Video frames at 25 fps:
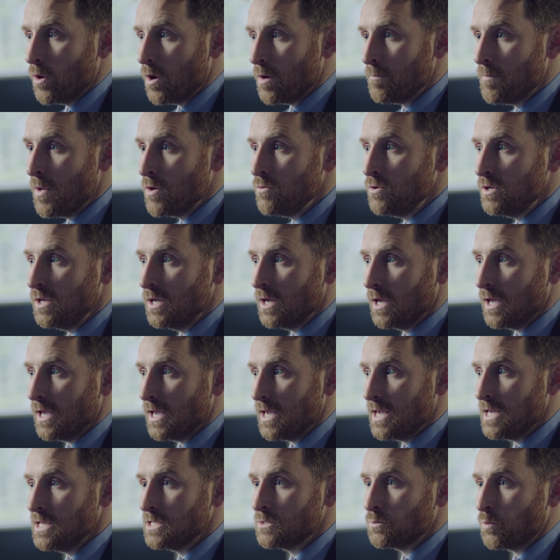
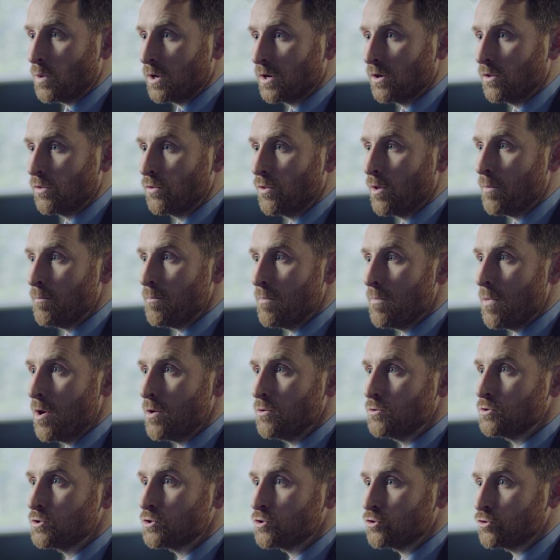Ammonia is one of the
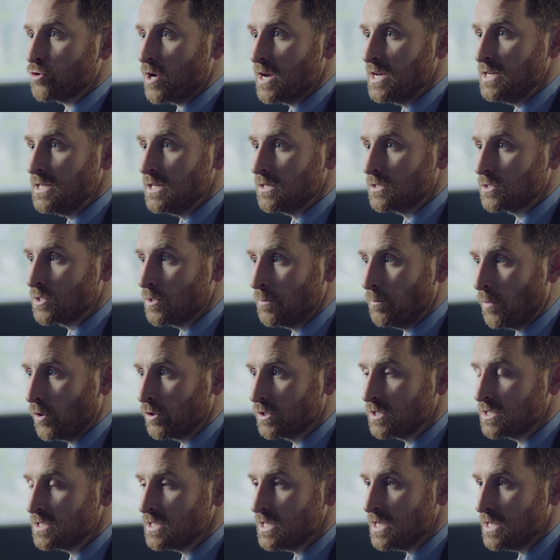most traded
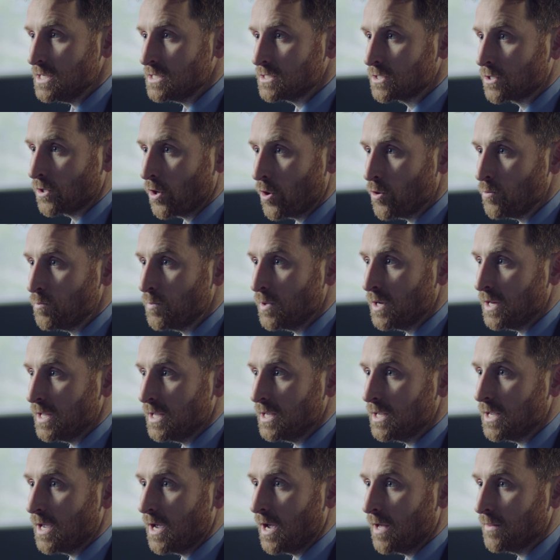commodities
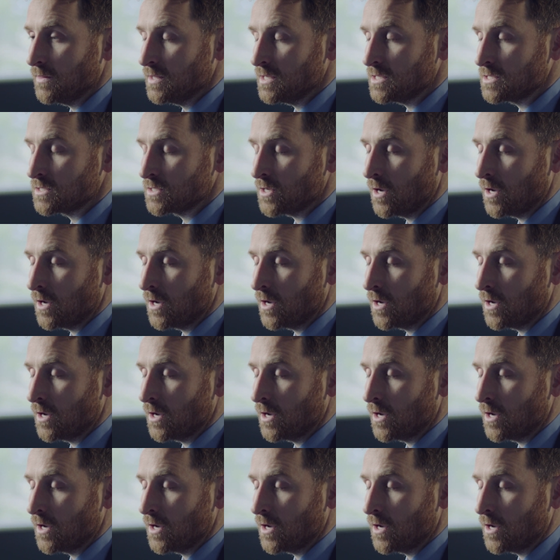globally at this